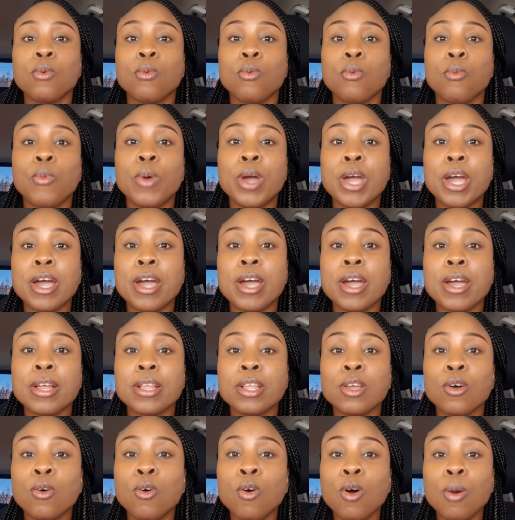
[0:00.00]
Where
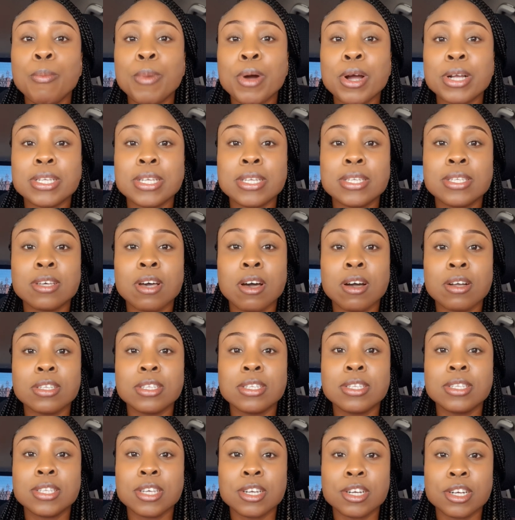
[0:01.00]
the home birth is
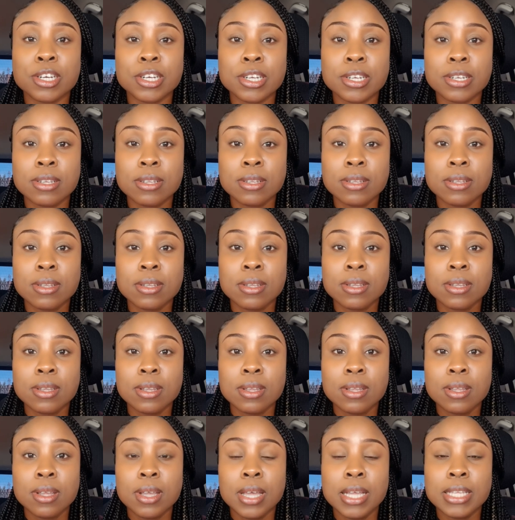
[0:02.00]
concerned,
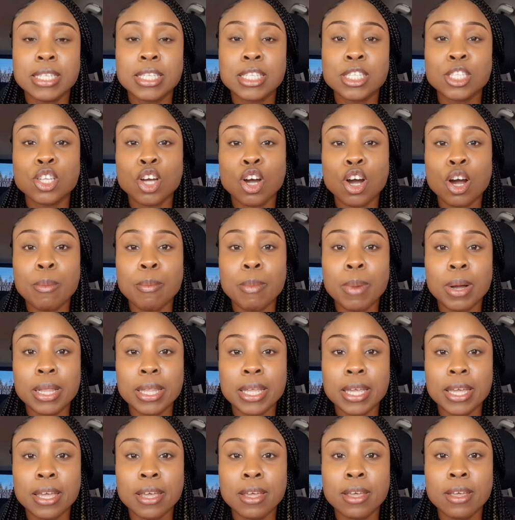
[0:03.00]
it's
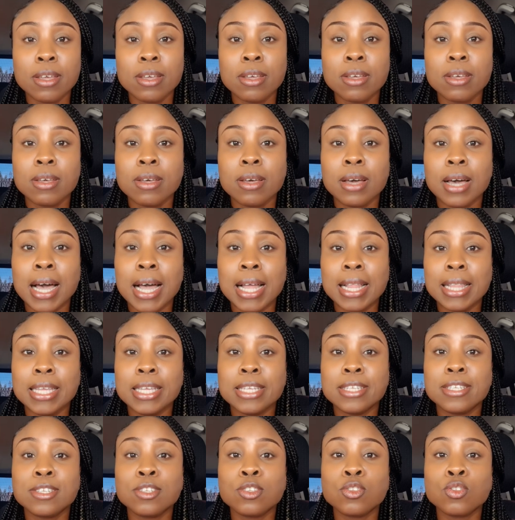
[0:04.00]
normally at
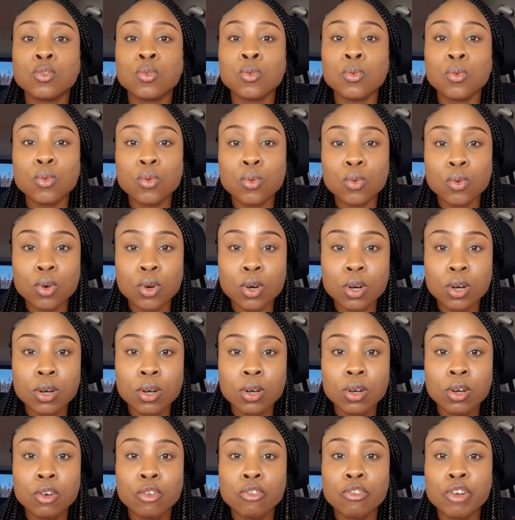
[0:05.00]
least 2
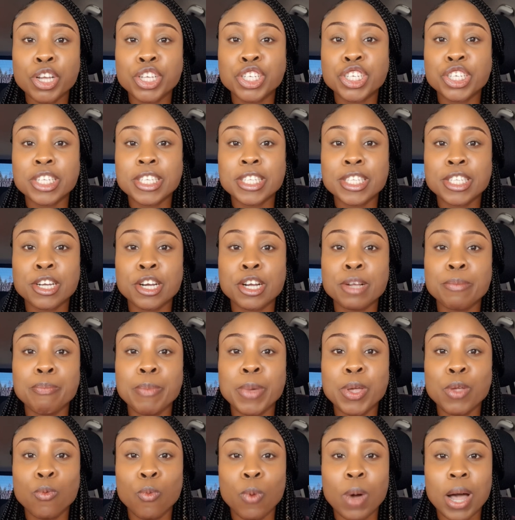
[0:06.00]
registered
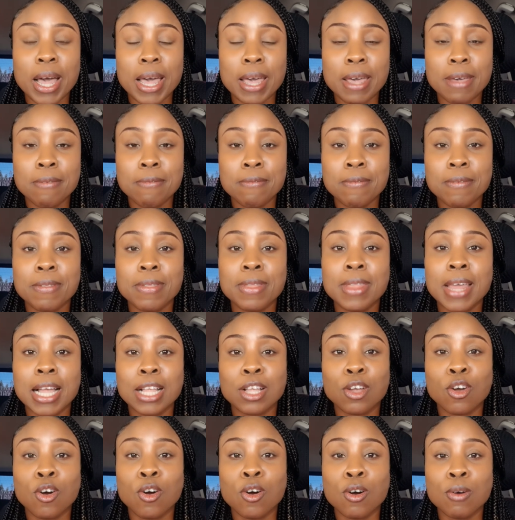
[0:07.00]
midwives
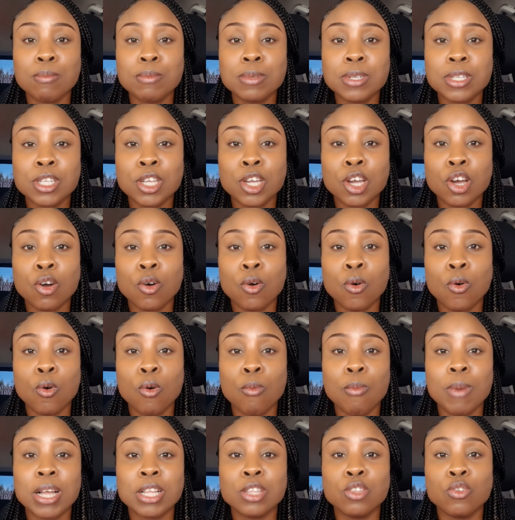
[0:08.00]
that comes to your
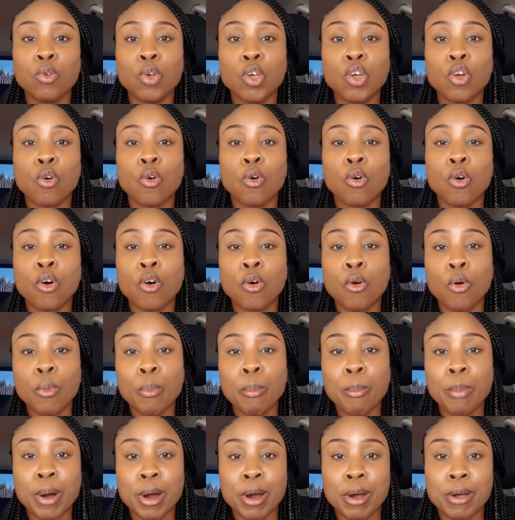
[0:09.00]
home and do your
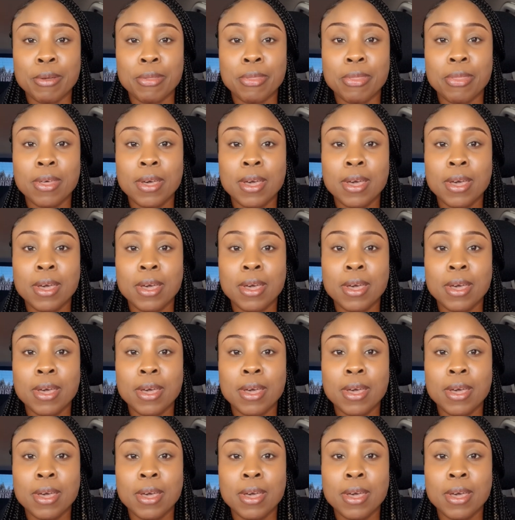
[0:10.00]
home birth.